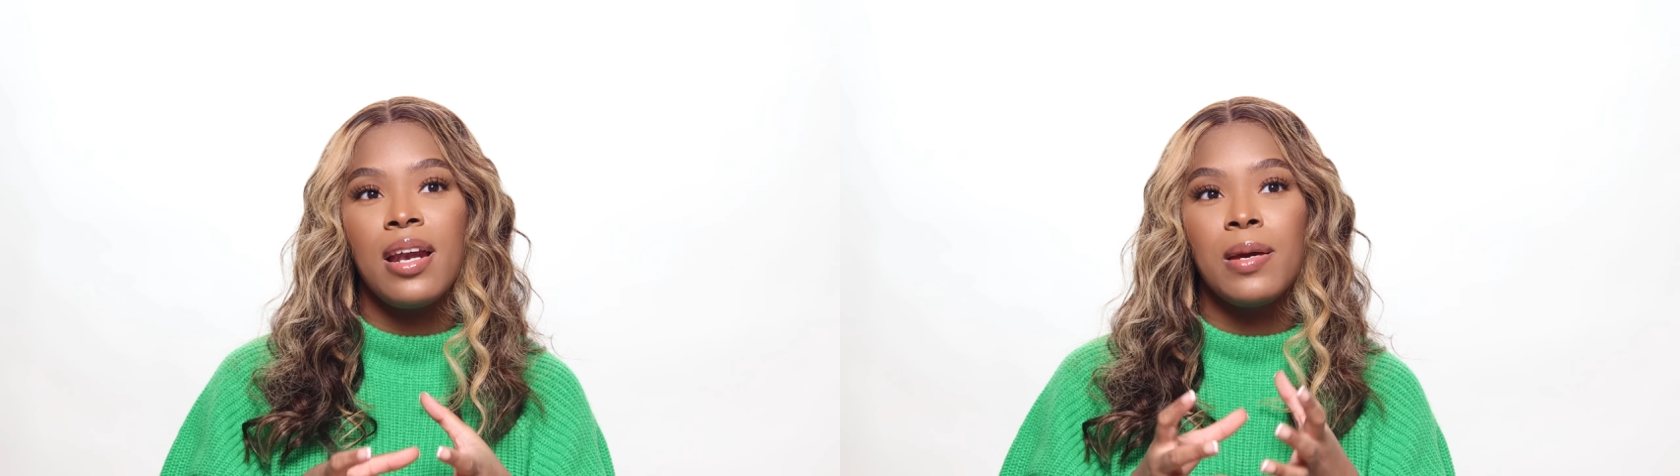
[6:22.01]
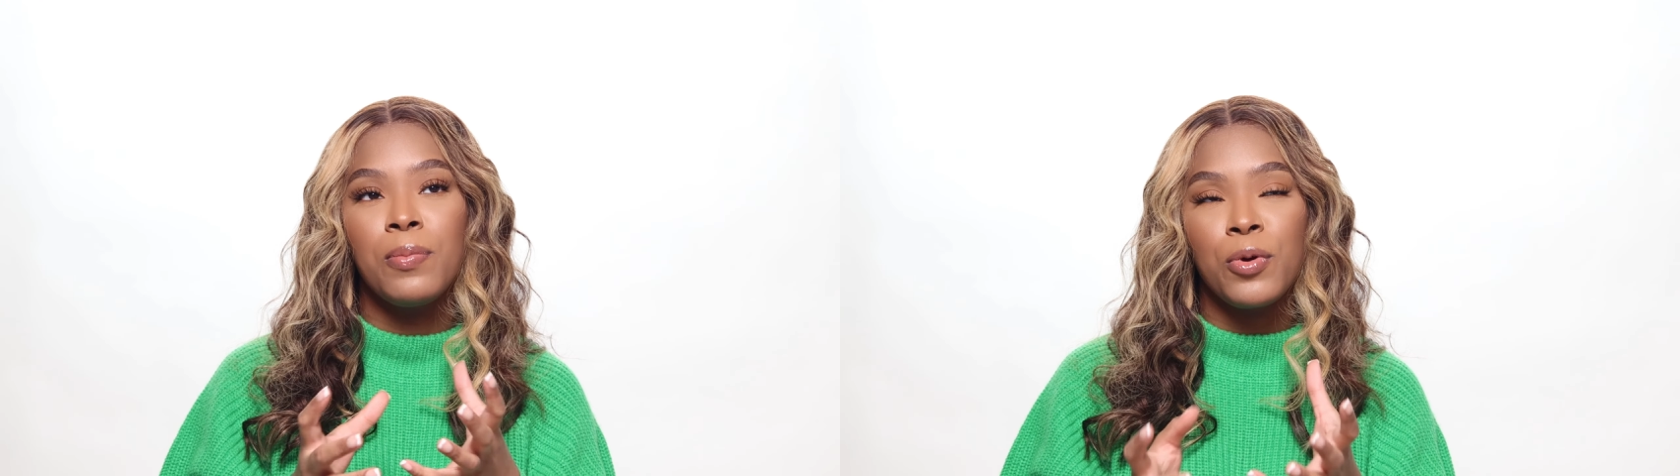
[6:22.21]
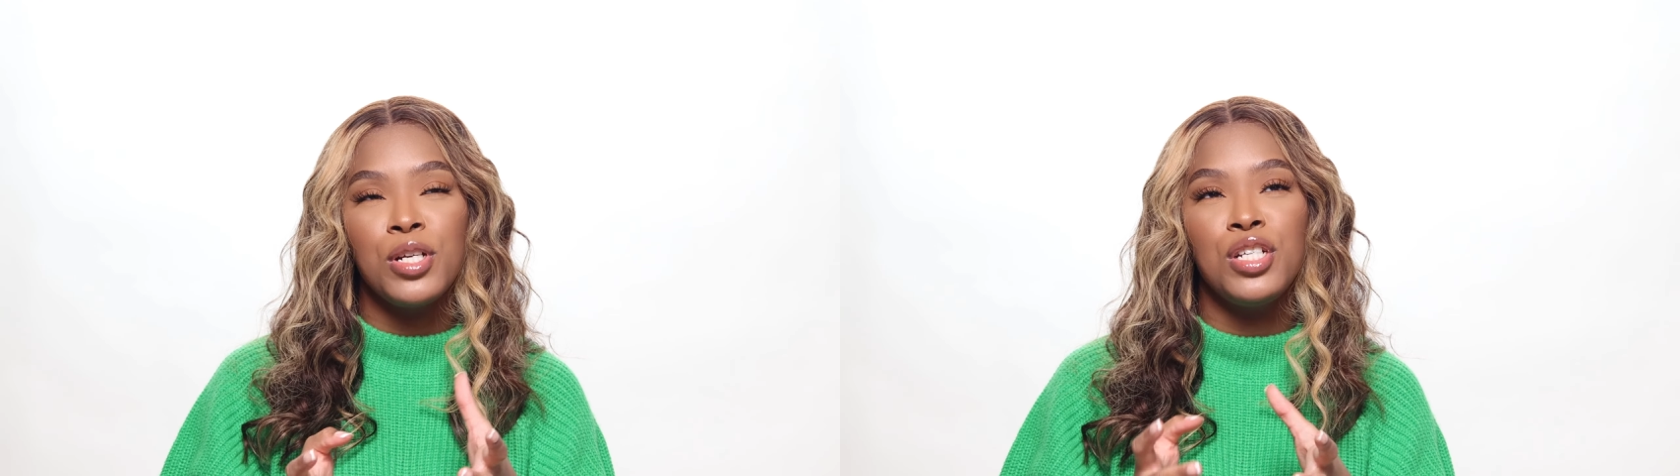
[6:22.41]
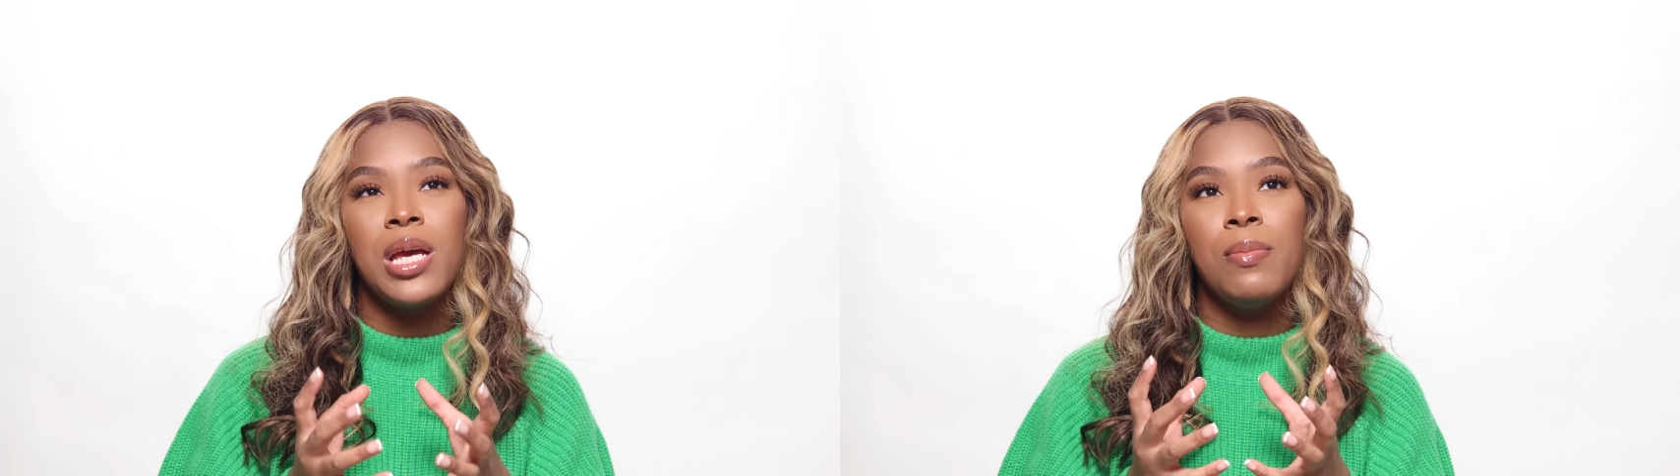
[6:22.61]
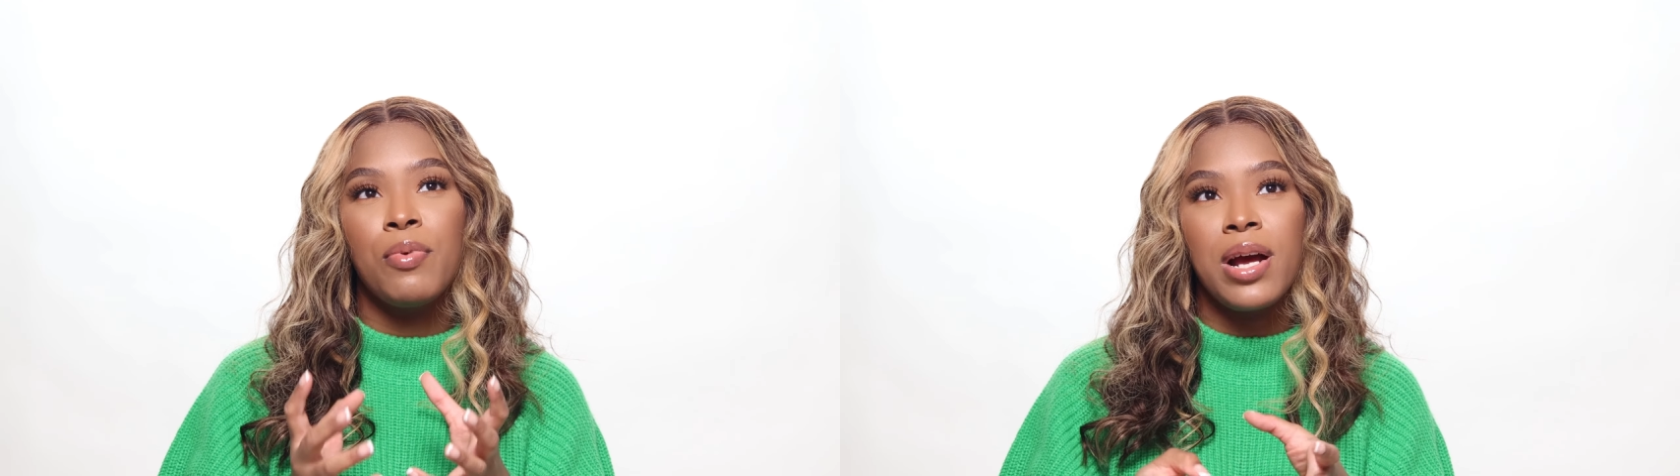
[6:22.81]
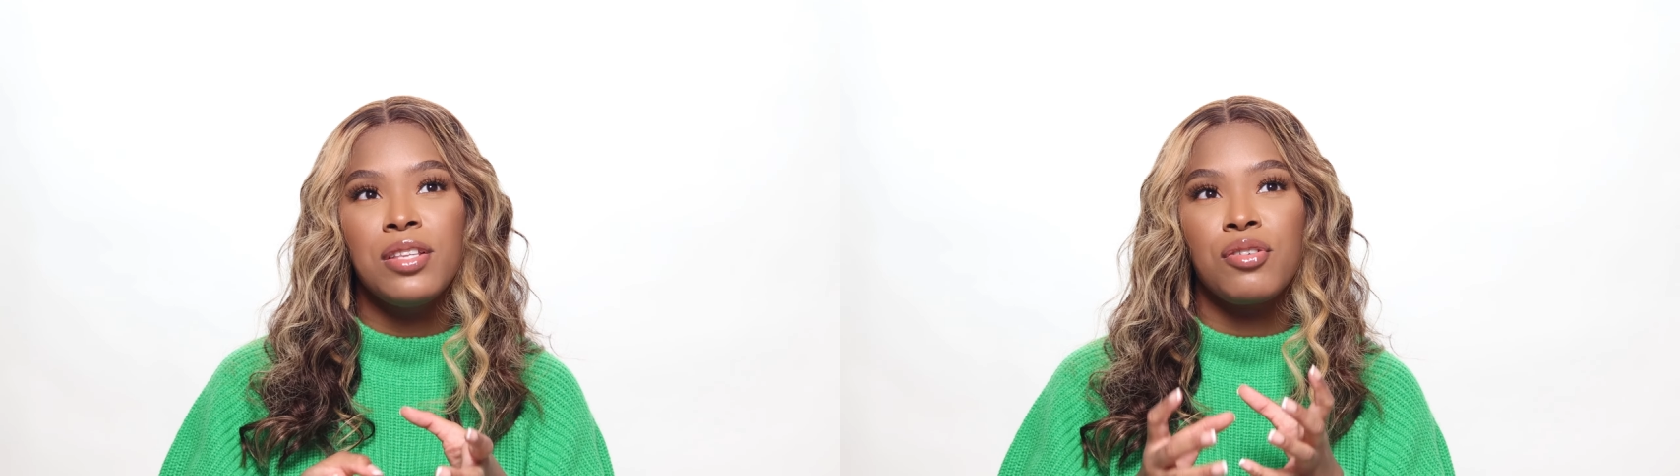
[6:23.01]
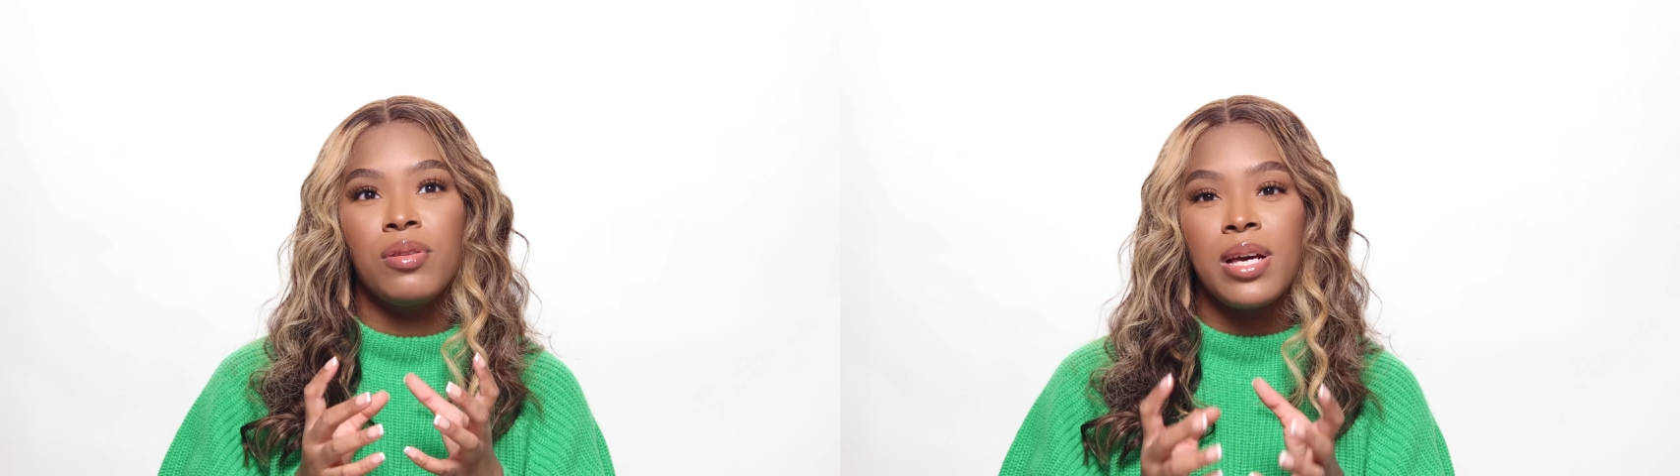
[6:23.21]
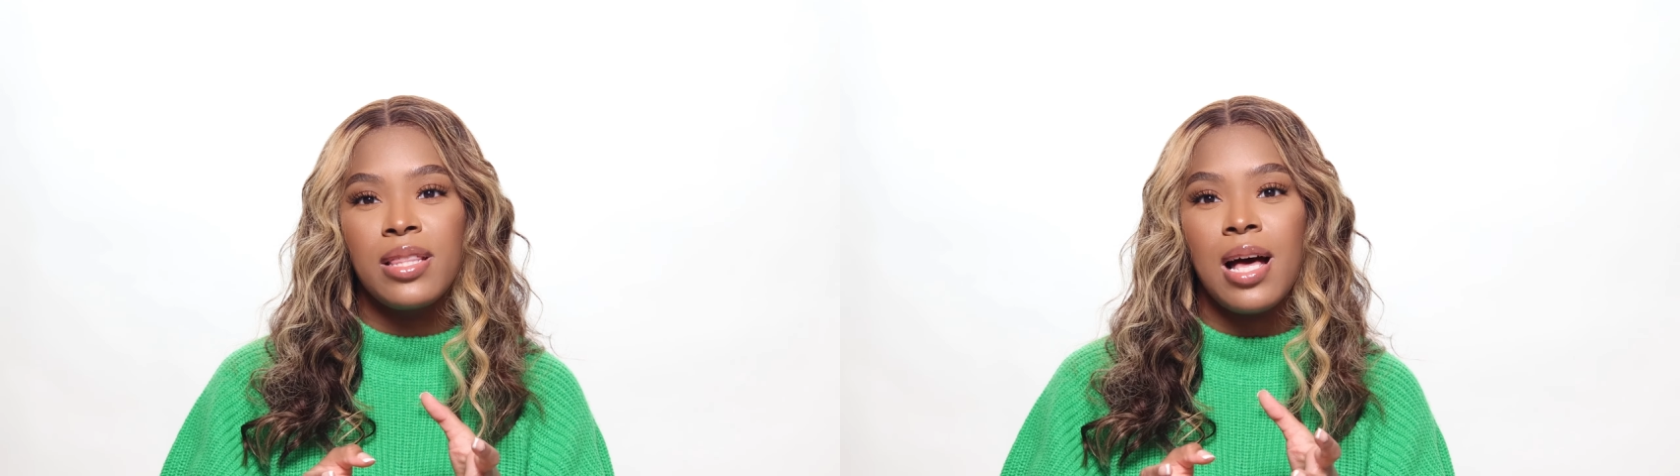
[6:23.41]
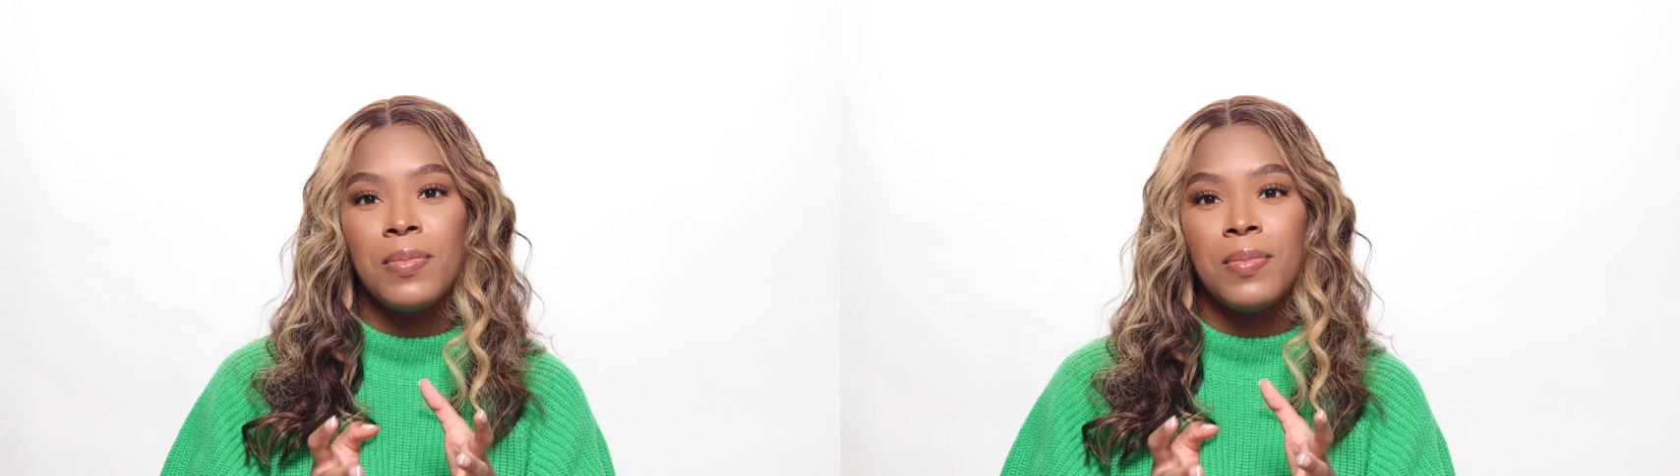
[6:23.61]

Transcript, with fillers: And I appreciate brands that are like